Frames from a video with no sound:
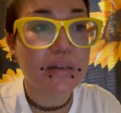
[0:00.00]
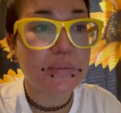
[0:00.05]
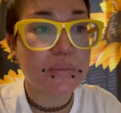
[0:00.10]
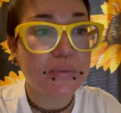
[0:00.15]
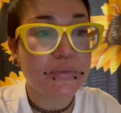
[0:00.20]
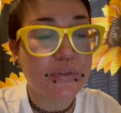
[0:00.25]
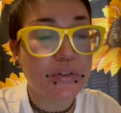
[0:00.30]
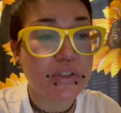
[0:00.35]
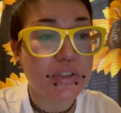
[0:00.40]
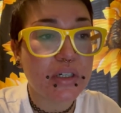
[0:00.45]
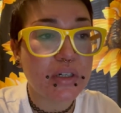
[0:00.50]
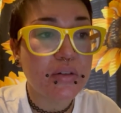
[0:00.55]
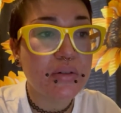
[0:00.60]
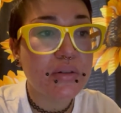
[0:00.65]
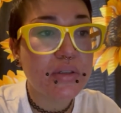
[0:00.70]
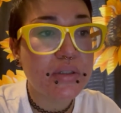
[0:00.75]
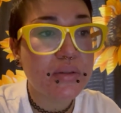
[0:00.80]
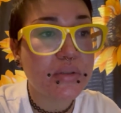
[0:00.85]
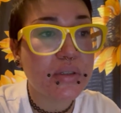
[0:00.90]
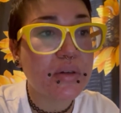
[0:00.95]
for
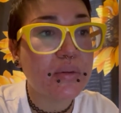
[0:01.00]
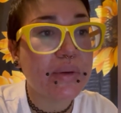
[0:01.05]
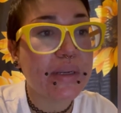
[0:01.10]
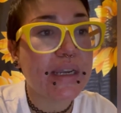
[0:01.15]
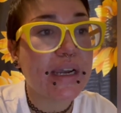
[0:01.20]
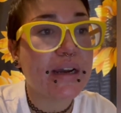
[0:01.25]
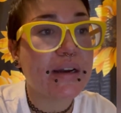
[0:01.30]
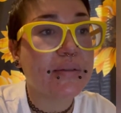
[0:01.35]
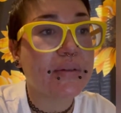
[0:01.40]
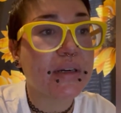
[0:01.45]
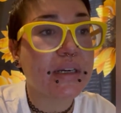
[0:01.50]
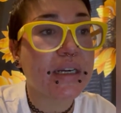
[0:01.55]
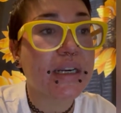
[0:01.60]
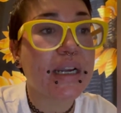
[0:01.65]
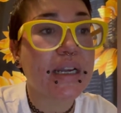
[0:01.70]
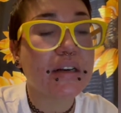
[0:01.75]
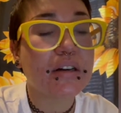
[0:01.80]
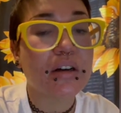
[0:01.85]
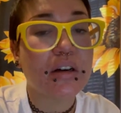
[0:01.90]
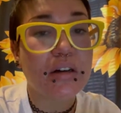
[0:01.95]
dose. So we have,
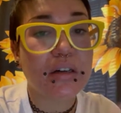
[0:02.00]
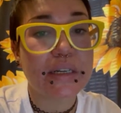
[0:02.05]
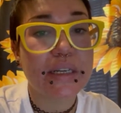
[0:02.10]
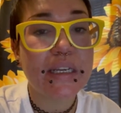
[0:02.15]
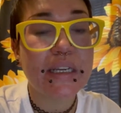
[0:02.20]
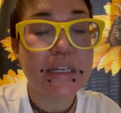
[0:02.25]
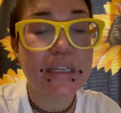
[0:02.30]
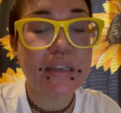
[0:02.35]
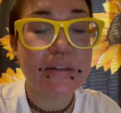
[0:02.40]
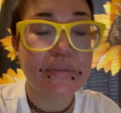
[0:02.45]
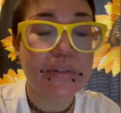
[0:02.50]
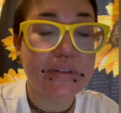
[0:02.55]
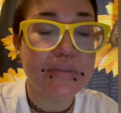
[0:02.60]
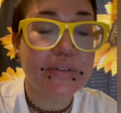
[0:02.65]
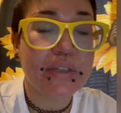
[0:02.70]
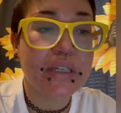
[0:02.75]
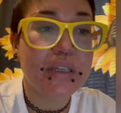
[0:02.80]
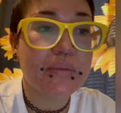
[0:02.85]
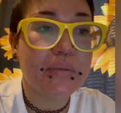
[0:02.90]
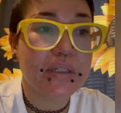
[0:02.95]
again, our
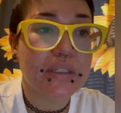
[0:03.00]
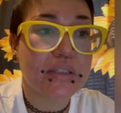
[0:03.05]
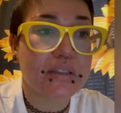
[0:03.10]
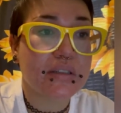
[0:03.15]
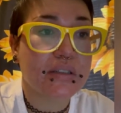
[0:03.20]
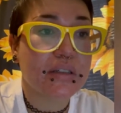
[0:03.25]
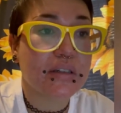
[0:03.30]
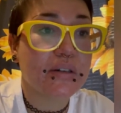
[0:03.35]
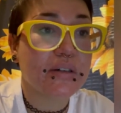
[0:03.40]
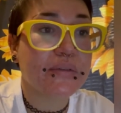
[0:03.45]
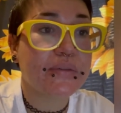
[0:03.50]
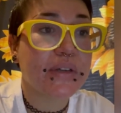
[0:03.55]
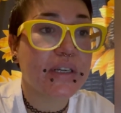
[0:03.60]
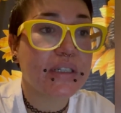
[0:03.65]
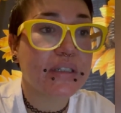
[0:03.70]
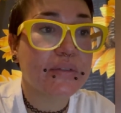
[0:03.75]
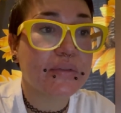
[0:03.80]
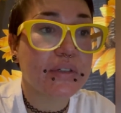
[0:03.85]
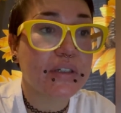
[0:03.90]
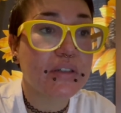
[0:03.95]
ED50, which is our
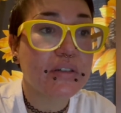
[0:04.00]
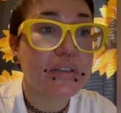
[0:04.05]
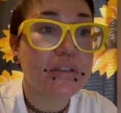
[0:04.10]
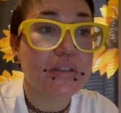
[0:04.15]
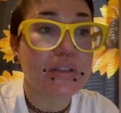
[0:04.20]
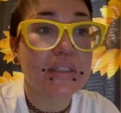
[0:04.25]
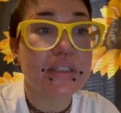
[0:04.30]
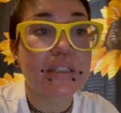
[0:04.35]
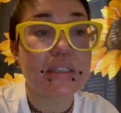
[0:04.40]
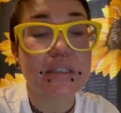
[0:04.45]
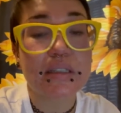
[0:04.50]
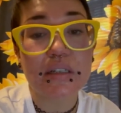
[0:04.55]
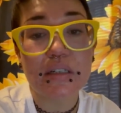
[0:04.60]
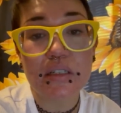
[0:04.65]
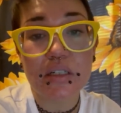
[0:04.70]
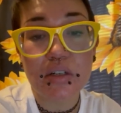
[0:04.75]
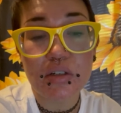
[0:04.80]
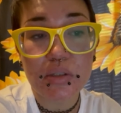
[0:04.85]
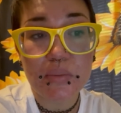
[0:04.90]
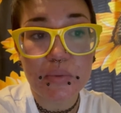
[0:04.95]
effective dose. So this is the
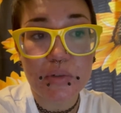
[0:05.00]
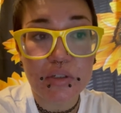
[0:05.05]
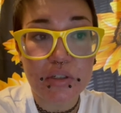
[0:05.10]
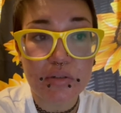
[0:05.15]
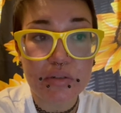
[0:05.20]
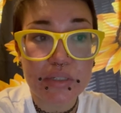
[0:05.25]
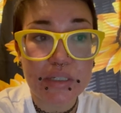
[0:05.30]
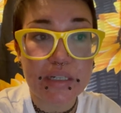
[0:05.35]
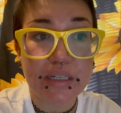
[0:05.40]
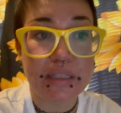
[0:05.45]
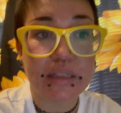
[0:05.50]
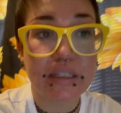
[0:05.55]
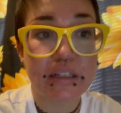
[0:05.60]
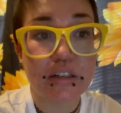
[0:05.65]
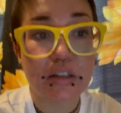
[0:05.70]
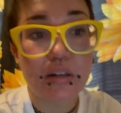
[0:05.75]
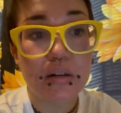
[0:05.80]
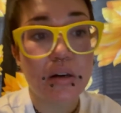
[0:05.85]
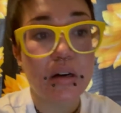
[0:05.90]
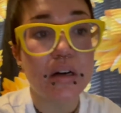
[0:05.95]
dose producing a
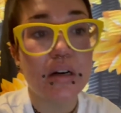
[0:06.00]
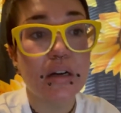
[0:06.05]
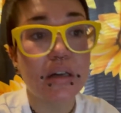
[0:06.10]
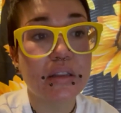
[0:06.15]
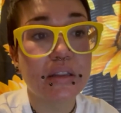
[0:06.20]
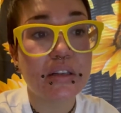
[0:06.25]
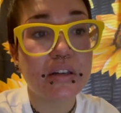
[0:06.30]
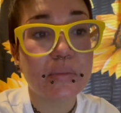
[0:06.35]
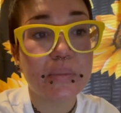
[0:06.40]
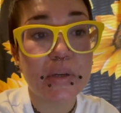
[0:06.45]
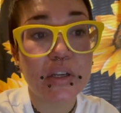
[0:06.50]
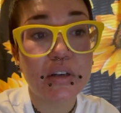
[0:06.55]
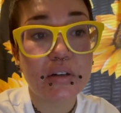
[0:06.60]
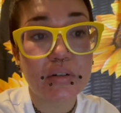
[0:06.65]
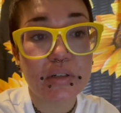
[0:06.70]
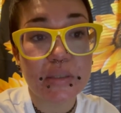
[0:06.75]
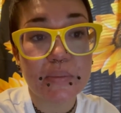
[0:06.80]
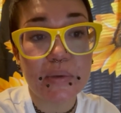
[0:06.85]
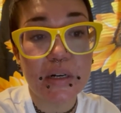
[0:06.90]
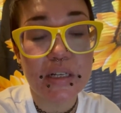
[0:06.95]
therapeutic
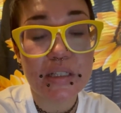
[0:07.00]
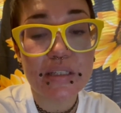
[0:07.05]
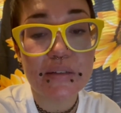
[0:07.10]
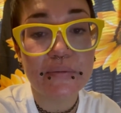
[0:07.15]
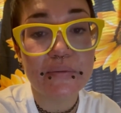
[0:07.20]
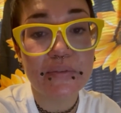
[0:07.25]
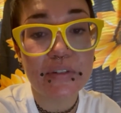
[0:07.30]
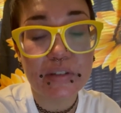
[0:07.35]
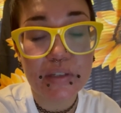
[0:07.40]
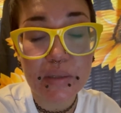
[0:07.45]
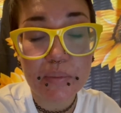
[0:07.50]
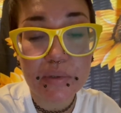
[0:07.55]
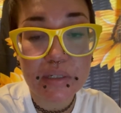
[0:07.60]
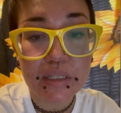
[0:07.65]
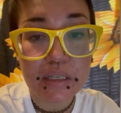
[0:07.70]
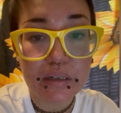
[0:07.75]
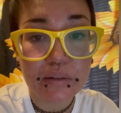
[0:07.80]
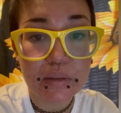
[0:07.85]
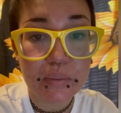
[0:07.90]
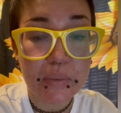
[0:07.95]
response in
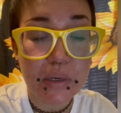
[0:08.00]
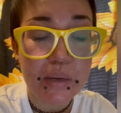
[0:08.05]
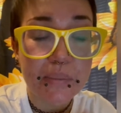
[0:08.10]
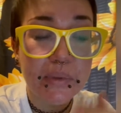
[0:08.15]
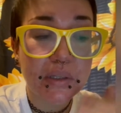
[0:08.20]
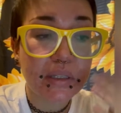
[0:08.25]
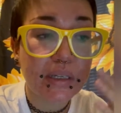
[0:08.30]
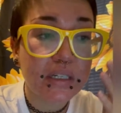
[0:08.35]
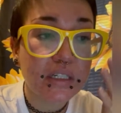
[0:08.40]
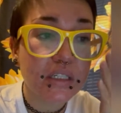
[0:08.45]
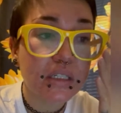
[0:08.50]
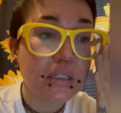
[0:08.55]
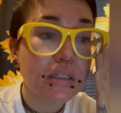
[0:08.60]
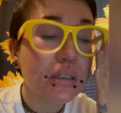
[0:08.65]
50% of the population.